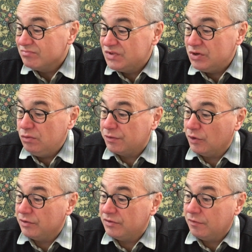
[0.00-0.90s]

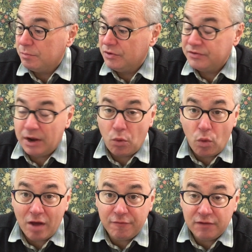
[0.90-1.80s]
two-thirds of a percent
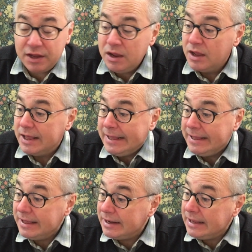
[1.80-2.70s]
roughly.
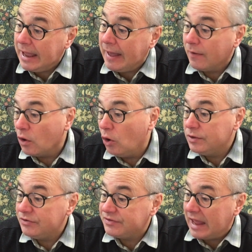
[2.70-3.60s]
And yeah, gold
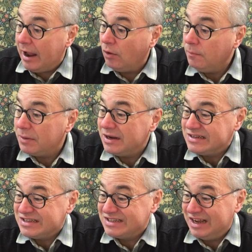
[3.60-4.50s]
is down, but
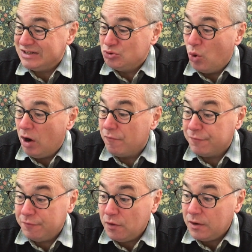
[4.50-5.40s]
it's at
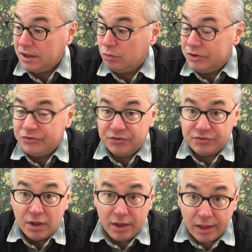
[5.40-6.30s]
1230, which
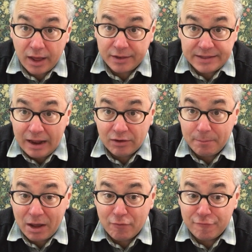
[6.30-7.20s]
is down
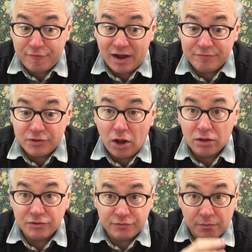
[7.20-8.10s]
about
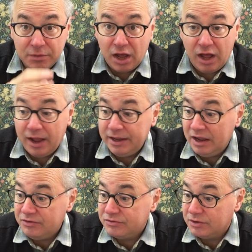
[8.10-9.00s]
$5 from the high
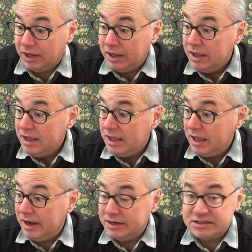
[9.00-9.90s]
yesterday.
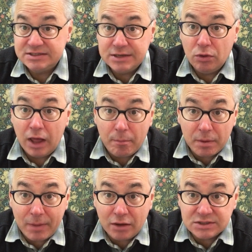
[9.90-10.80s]
And it's still up
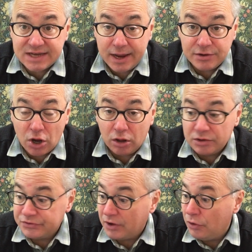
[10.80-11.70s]
about
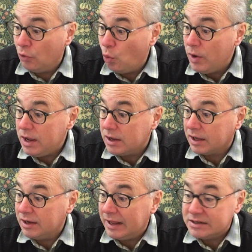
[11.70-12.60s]
$10 on the week.
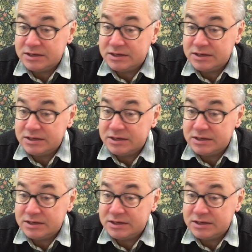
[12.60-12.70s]
And